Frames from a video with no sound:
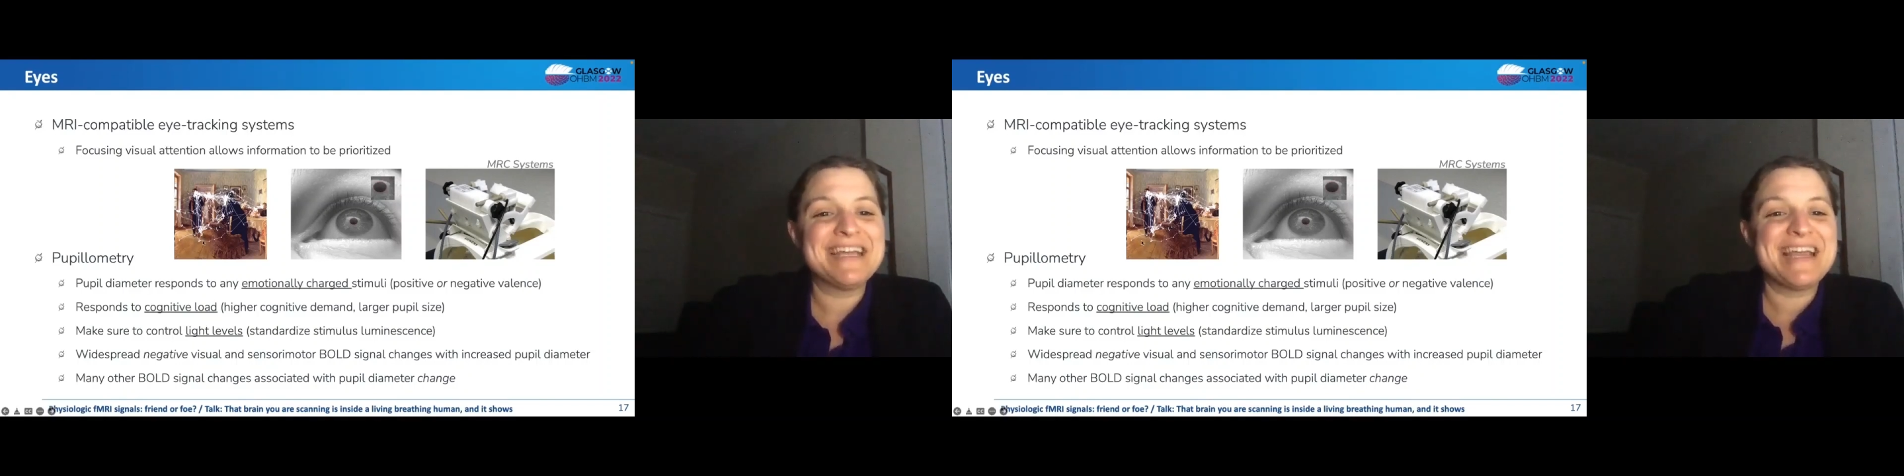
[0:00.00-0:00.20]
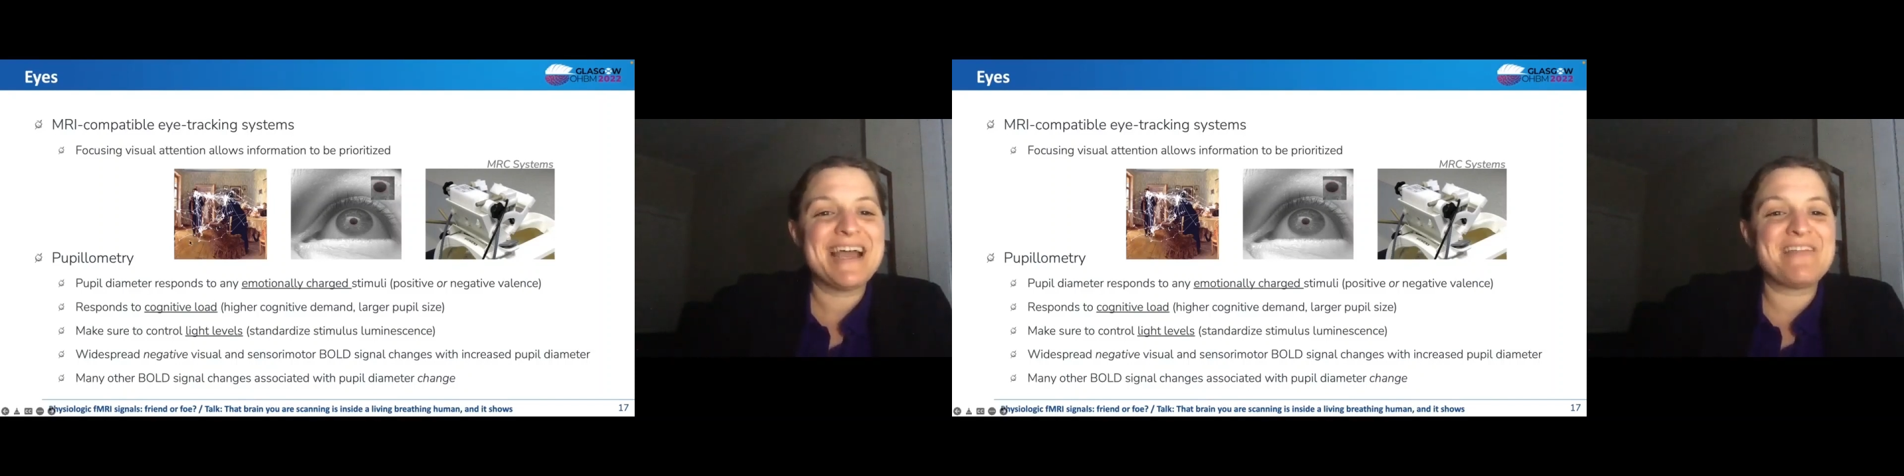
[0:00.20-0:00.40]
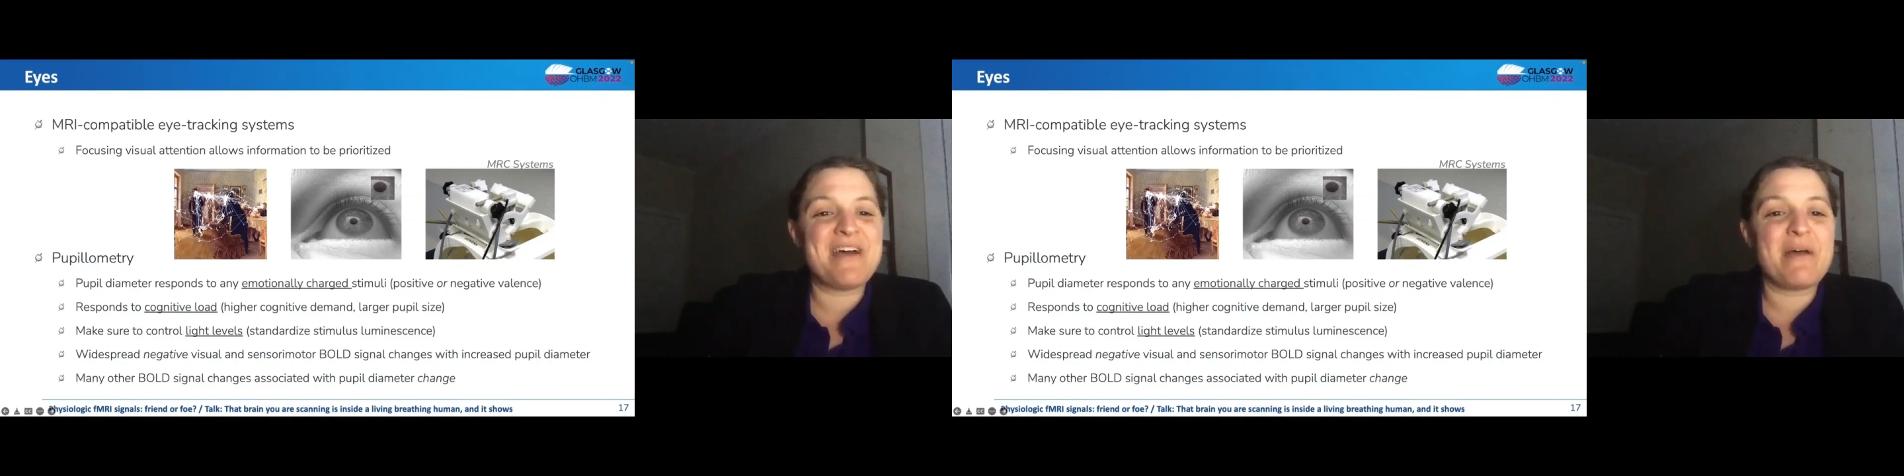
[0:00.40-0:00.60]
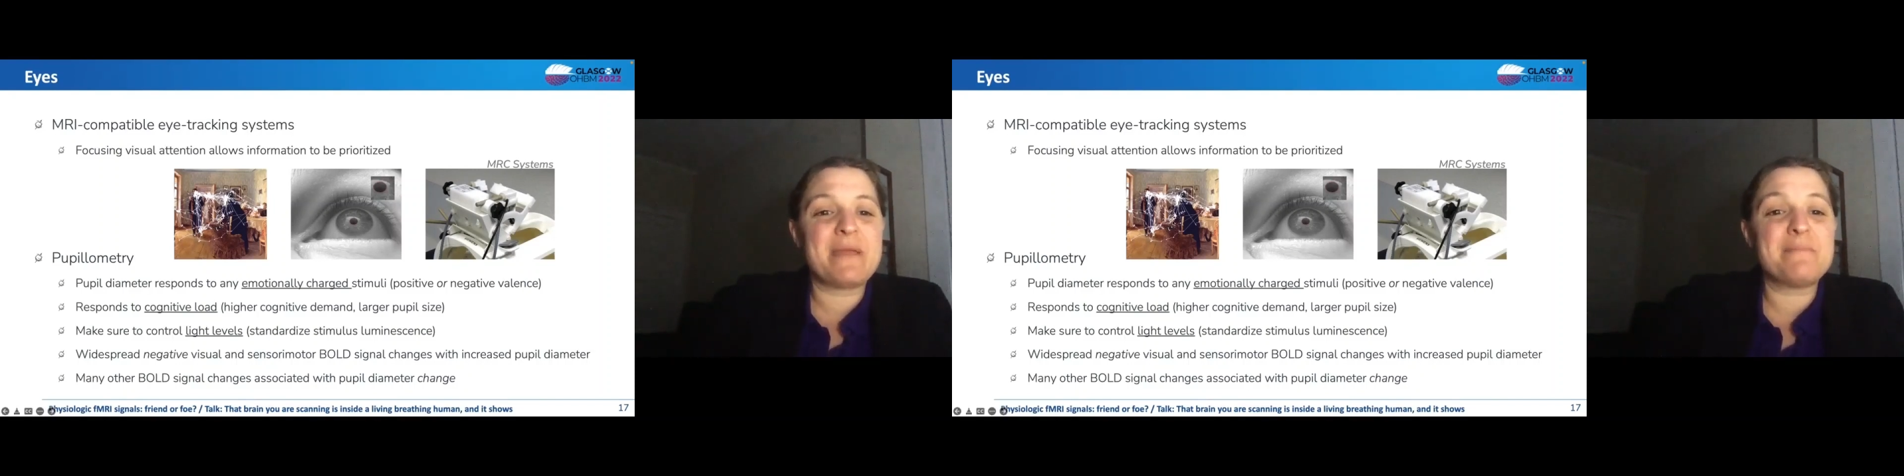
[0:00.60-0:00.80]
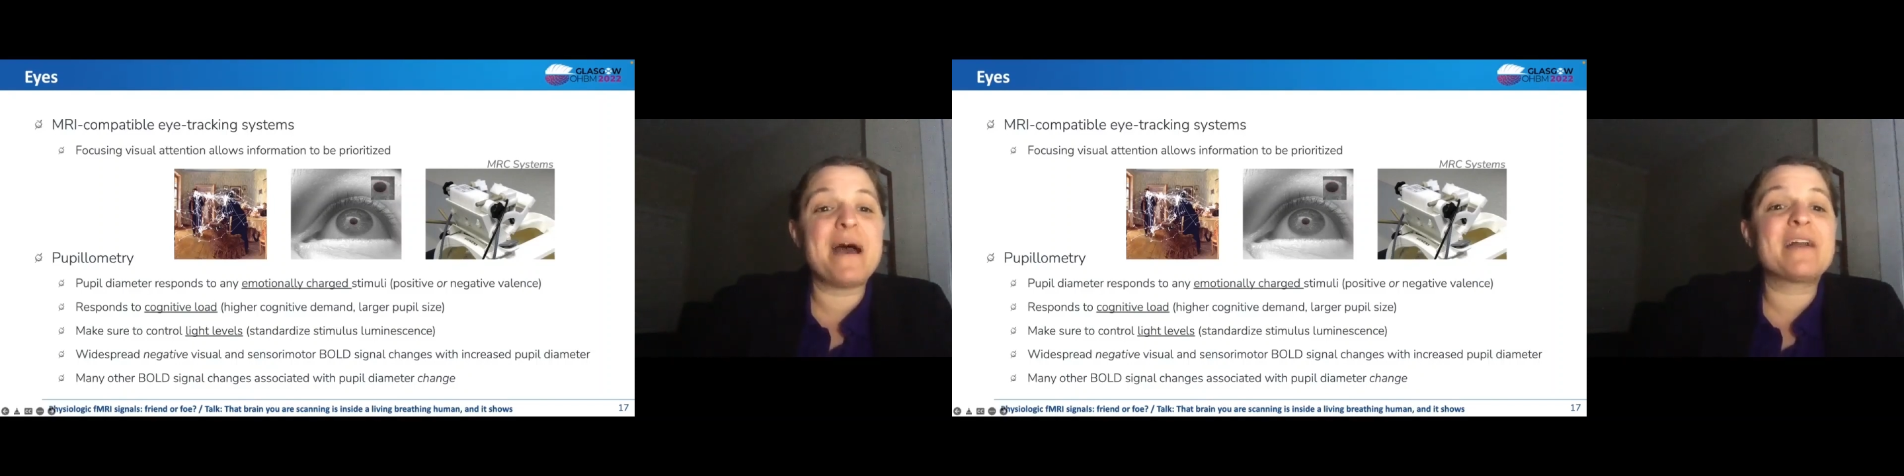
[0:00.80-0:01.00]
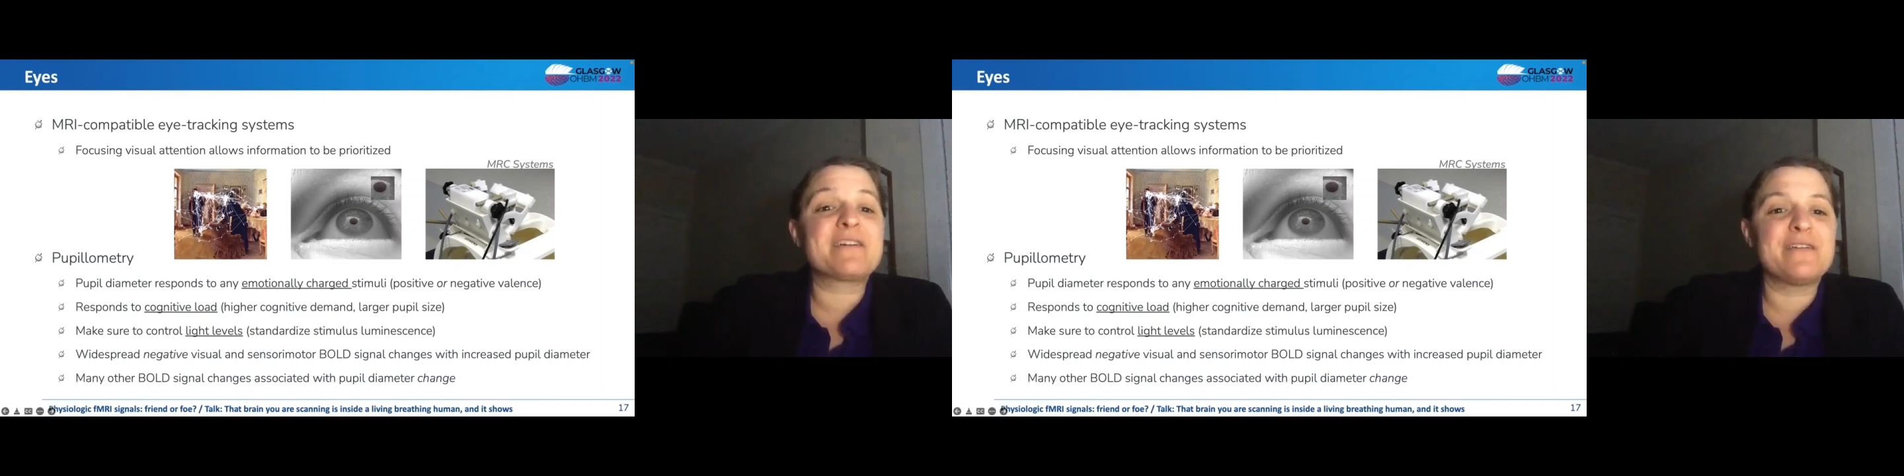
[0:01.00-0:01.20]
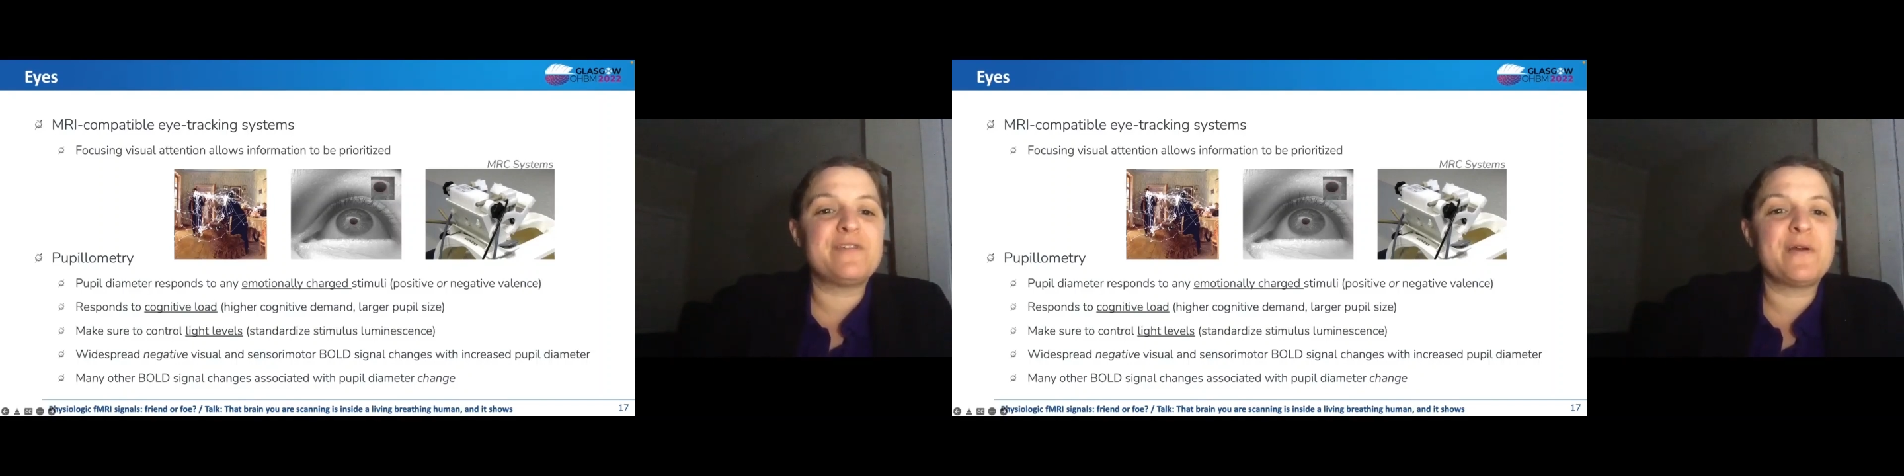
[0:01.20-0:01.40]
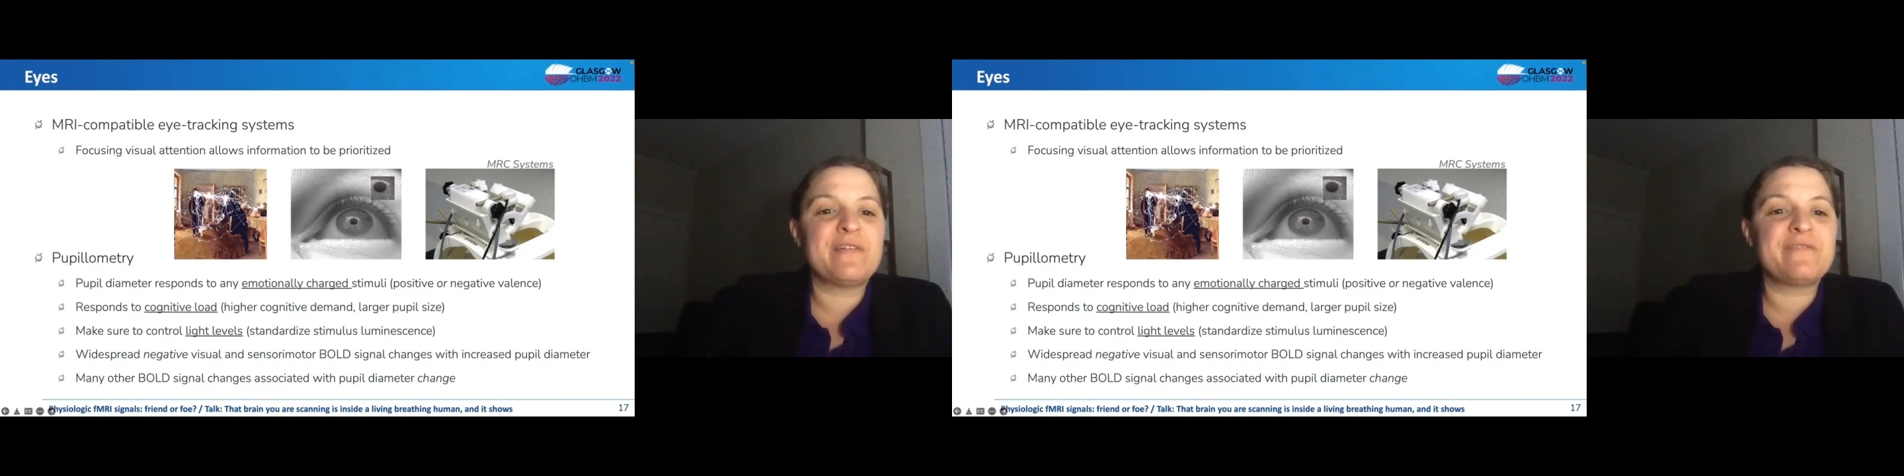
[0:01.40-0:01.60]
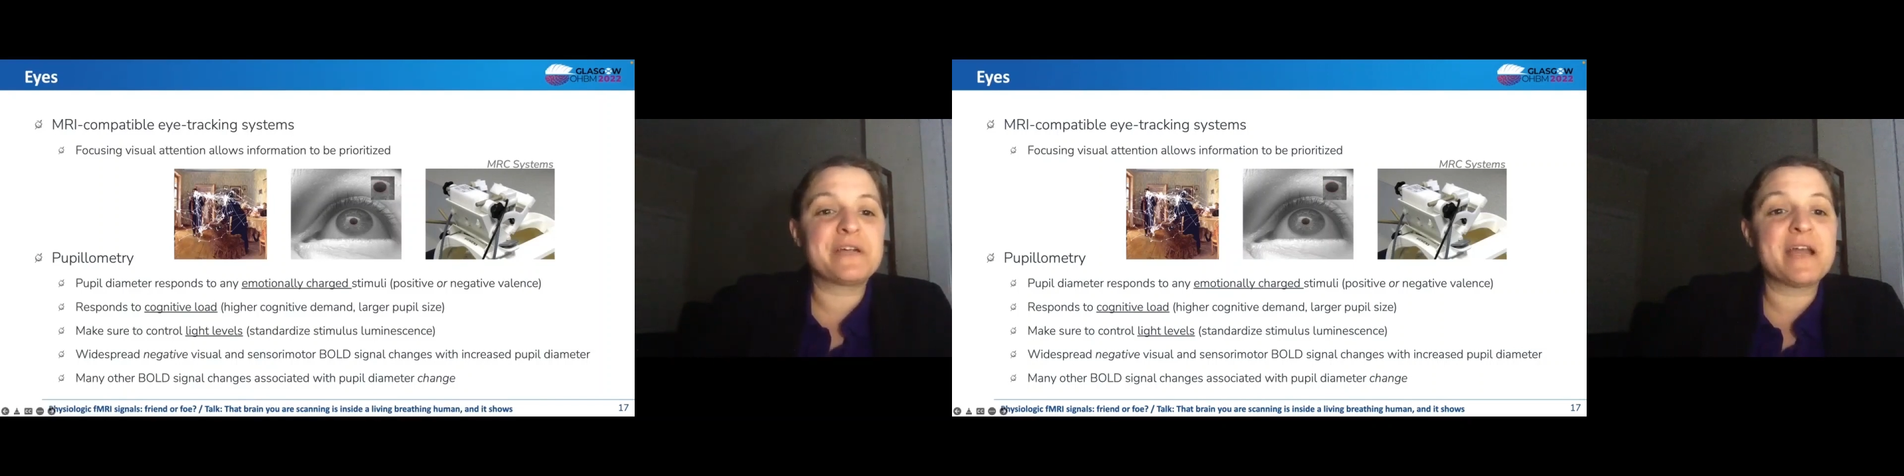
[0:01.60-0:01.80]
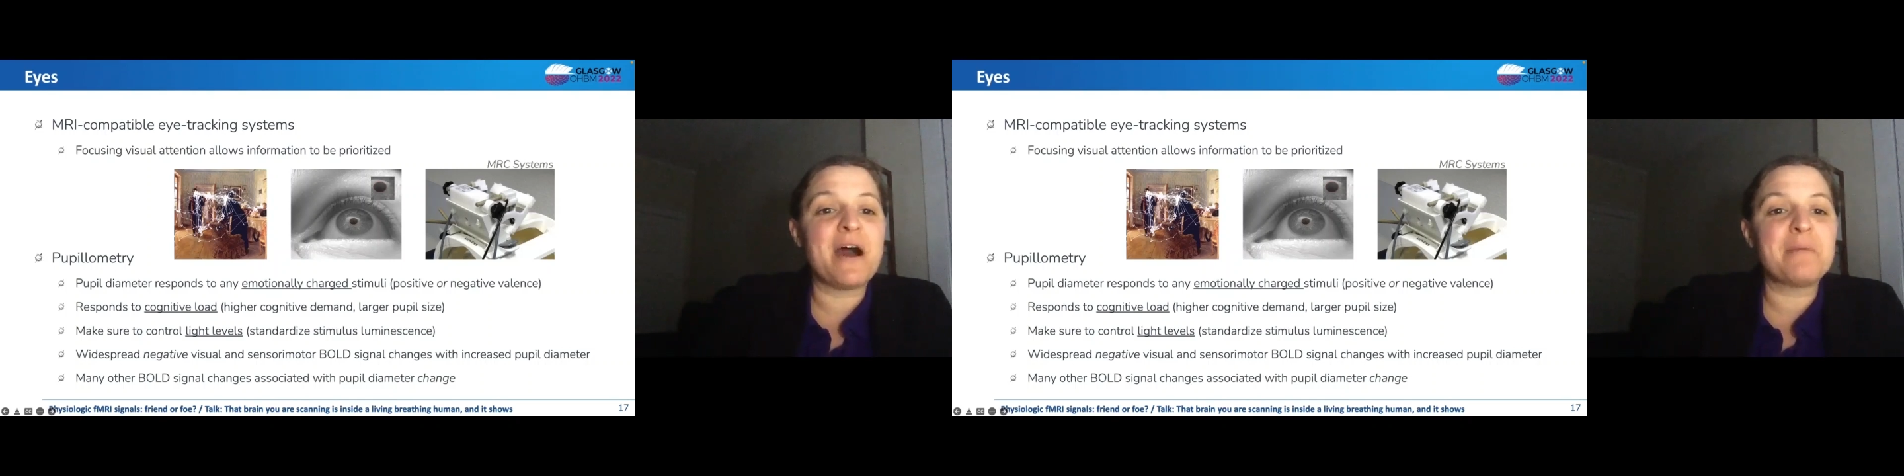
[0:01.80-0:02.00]
and that may matter if you have very
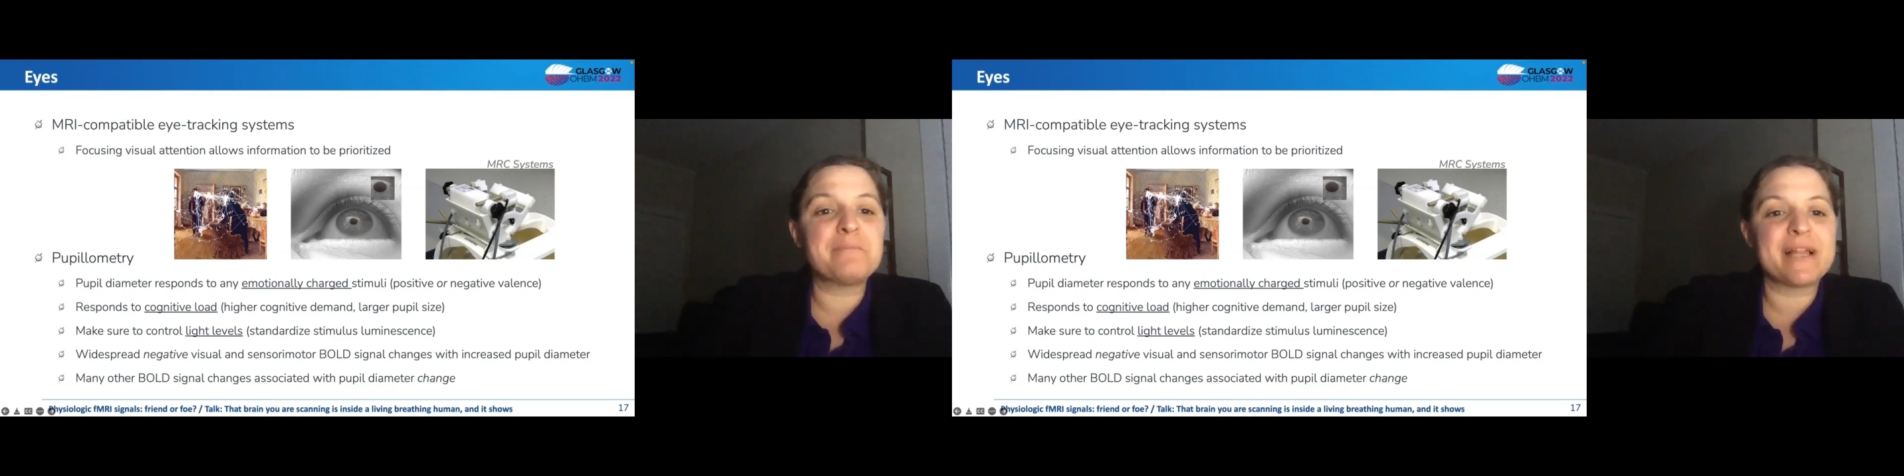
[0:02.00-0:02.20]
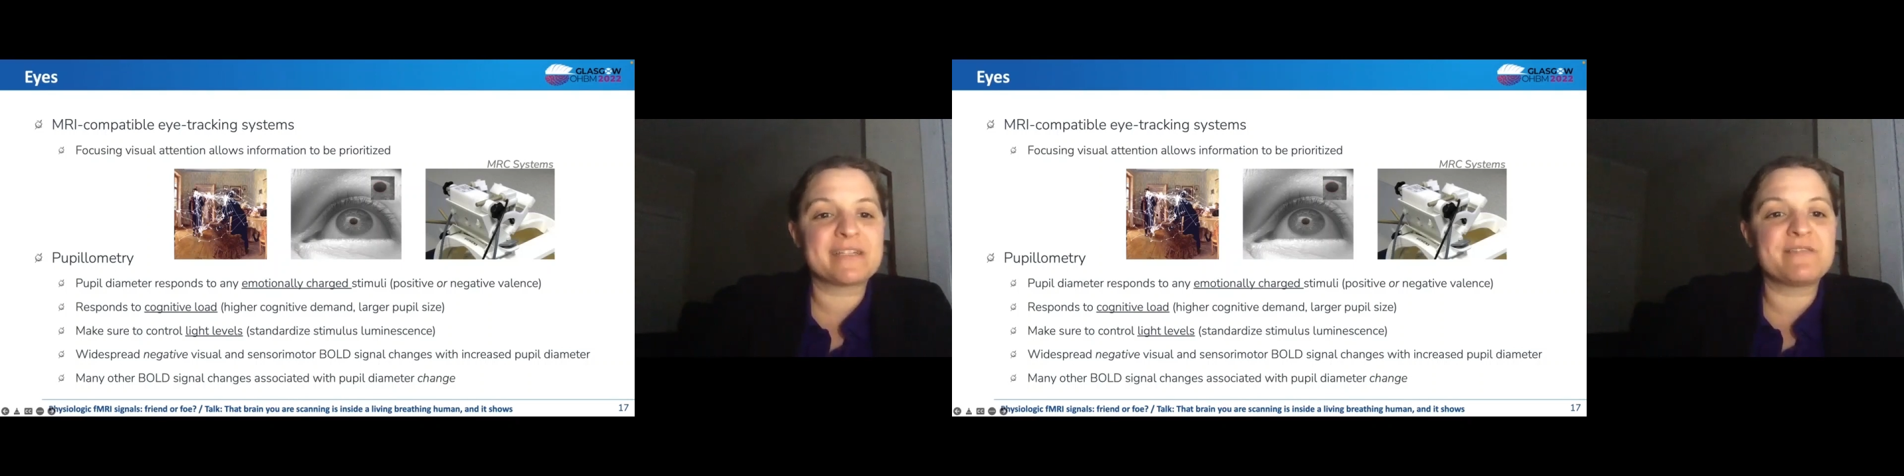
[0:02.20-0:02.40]
complex